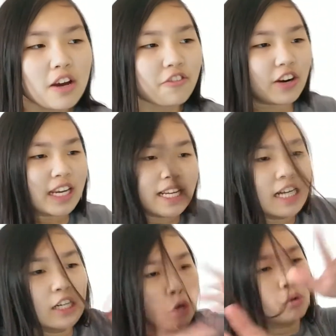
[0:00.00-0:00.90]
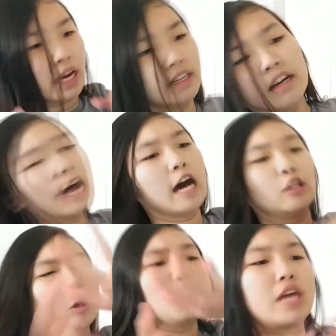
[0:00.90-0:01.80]
freaking Hadouken,
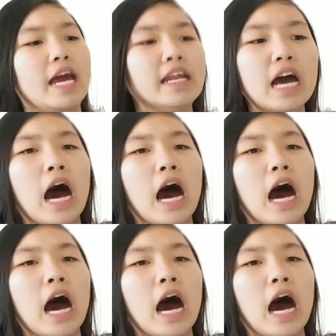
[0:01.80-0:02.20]
Hadouken,